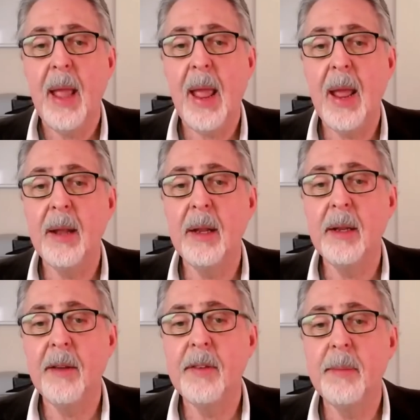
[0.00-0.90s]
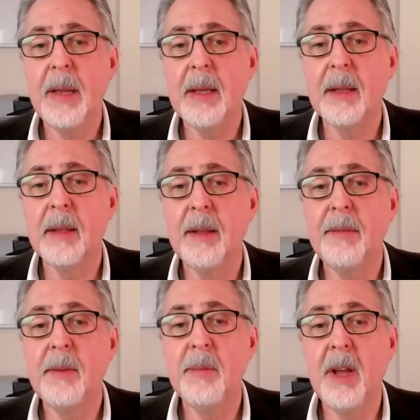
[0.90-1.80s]
and enough to make
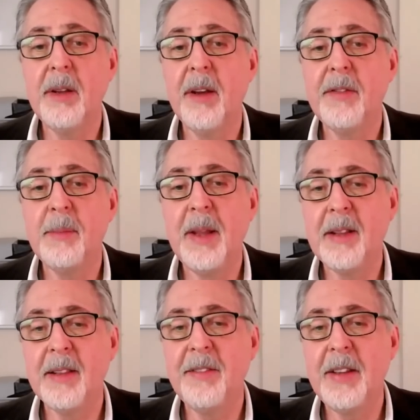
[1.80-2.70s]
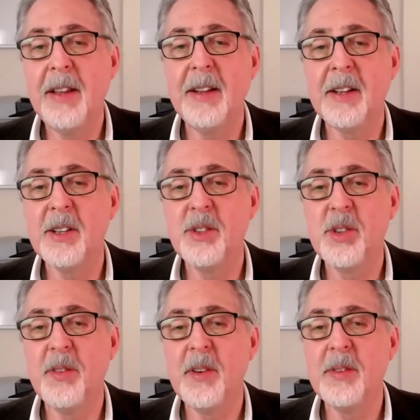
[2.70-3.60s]
living in a
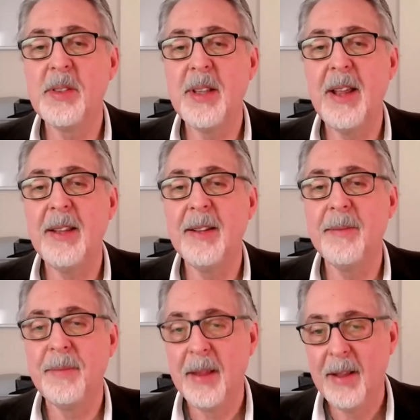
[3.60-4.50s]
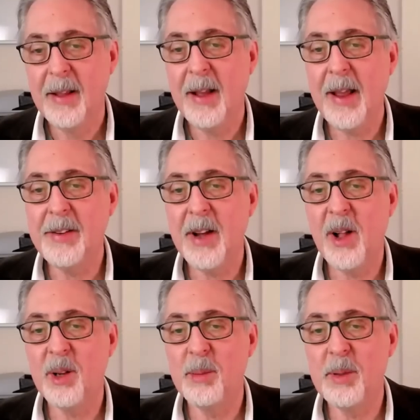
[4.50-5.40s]
conservative state a
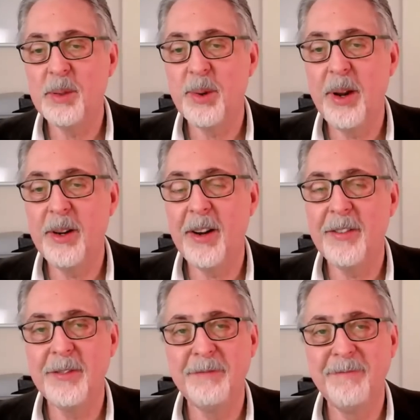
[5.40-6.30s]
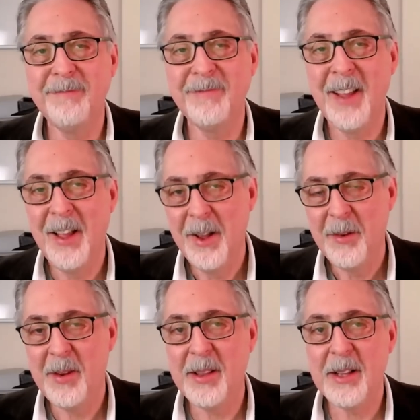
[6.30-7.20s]
tolerable trade-off?
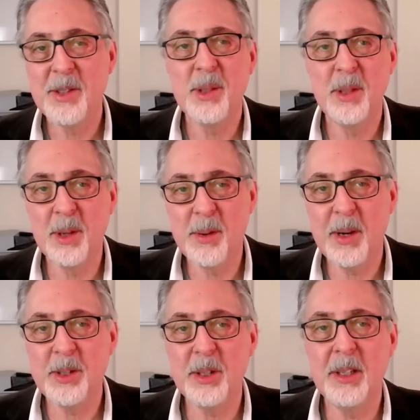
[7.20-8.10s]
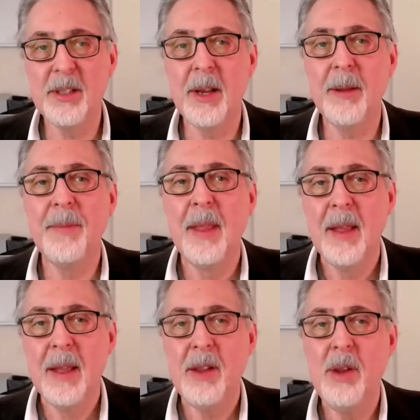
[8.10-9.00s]
Well, that's the question, isn't it?
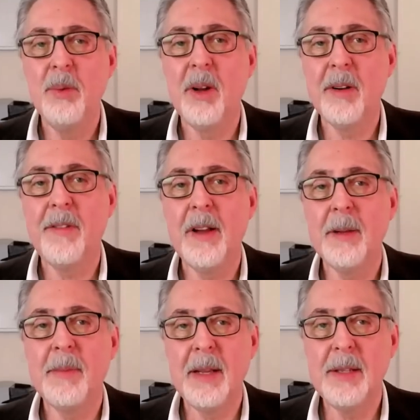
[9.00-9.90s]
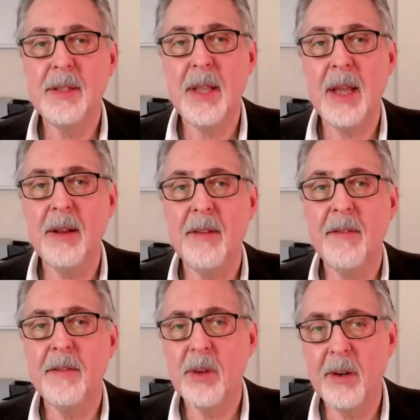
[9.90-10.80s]
You want to find a place that
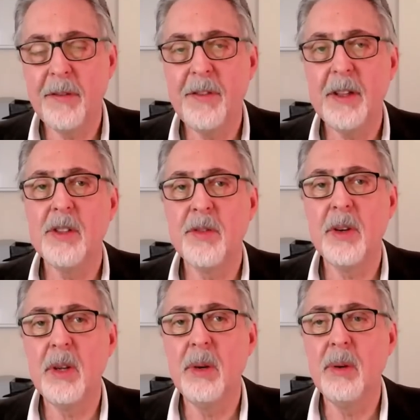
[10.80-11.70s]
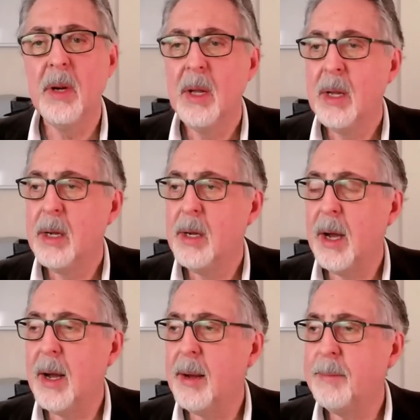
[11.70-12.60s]
sort of fits for you.
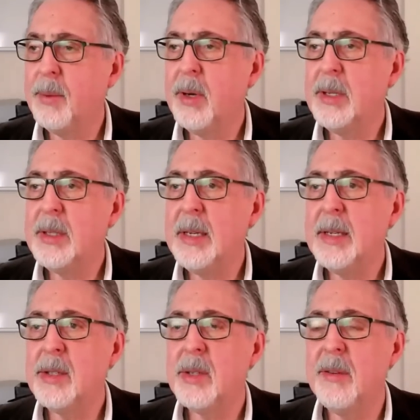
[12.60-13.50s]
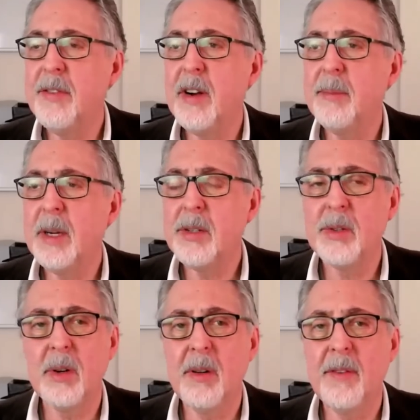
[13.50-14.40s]
Boise is very much
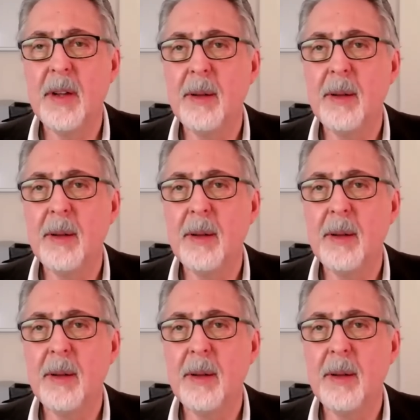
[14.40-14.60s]
sort of,